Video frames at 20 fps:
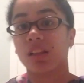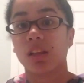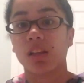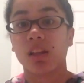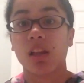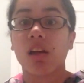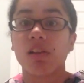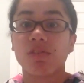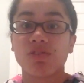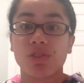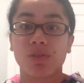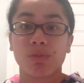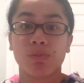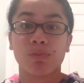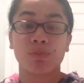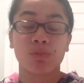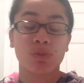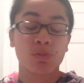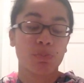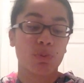loves the
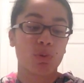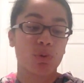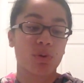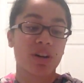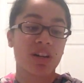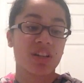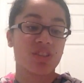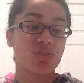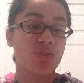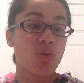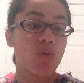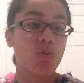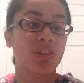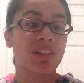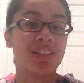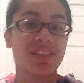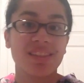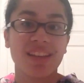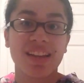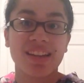sport and is
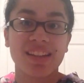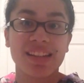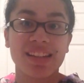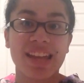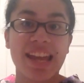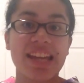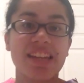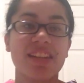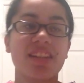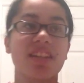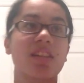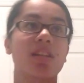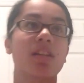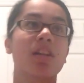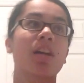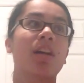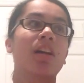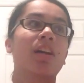totally dedicated.